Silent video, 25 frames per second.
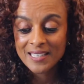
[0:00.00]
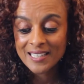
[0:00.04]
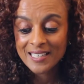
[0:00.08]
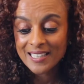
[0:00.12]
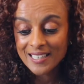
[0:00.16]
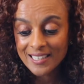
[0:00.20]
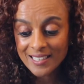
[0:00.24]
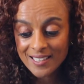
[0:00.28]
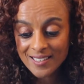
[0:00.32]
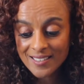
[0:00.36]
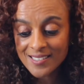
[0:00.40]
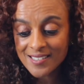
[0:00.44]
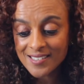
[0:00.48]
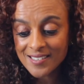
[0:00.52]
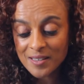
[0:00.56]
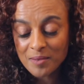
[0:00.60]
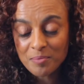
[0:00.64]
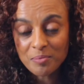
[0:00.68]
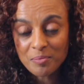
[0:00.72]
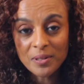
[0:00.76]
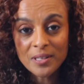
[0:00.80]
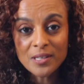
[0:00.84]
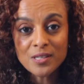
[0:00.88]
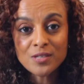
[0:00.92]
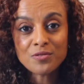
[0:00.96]
It is a
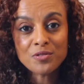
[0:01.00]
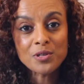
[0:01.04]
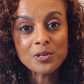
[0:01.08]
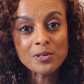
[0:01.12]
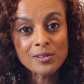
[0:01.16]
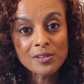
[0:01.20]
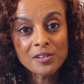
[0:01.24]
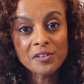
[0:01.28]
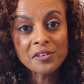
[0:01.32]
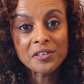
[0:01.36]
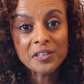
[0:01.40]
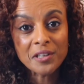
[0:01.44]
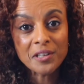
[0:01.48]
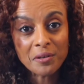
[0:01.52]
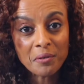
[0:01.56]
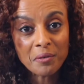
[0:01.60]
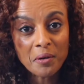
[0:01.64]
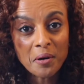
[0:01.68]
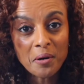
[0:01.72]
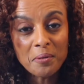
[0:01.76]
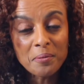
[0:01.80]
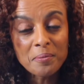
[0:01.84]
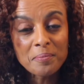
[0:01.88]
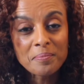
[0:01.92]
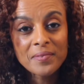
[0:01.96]
place for you to learn and
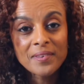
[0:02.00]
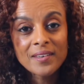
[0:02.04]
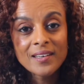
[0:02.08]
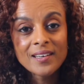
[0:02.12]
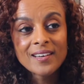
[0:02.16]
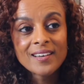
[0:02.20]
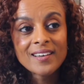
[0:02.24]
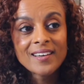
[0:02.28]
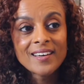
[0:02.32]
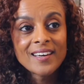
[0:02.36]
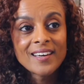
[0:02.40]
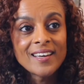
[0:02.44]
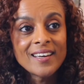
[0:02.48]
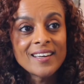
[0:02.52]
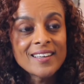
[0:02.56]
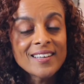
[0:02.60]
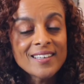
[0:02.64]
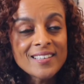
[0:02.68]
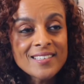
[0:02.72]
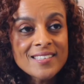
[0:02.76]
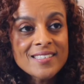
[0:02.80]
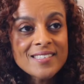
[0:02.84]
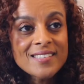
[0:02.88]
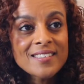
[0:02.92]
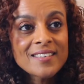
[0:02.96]
grow. It
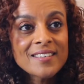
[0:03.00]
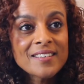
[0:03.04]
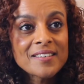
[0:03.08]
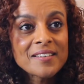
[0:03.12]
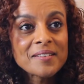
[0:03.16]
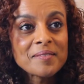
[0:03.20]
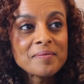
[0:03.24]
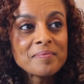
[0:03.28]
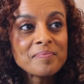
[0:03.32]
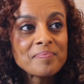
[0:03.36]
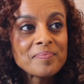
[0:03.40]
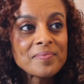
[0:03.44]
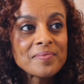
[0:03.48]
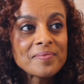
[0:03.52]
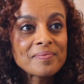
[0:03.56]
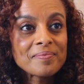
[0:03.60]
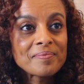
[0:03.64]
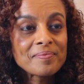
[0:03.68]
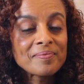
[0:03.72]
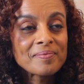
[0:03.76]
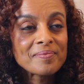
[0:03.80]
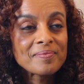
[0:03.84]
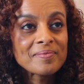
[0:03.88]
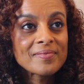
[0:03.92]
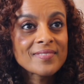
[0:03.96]
is a
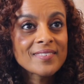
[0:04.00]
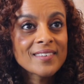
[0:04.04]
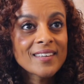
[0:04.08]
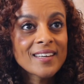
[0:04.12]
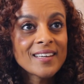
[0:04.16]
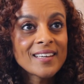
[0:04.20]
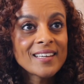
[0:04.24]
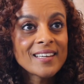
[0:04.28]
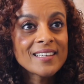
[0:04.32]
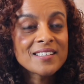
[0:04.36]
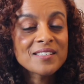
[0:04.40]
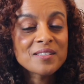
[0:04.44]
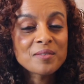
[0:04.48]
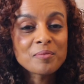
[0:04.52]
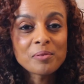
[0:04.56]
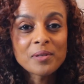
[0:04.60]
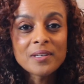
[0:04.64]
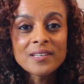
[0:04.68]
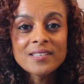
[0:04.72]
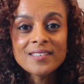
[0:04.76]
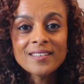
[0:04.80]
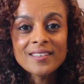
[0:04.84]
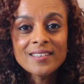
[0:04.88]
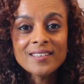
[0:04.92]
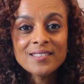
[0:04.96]

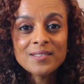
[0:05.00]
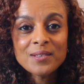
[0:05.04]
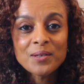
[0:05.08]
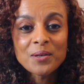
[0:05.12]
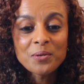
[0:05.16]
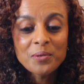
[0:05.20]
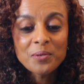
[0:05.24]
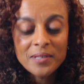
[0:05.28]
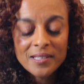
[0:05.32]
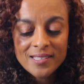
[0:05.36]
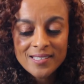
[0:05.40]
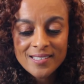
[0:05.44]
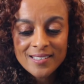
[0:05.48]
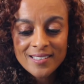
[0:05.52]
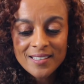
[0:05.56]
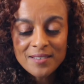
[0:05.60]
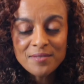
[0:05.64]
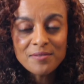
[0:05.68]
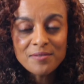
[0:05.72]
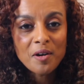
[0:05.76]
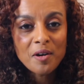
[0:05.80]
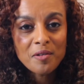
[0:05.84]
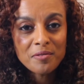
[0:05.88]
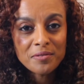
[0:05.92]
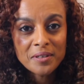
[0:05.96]
place that is always
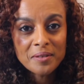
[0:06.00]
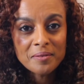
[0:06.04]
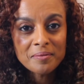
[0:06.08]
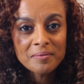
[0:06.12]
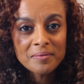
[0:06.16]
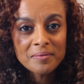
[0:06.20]
evolving.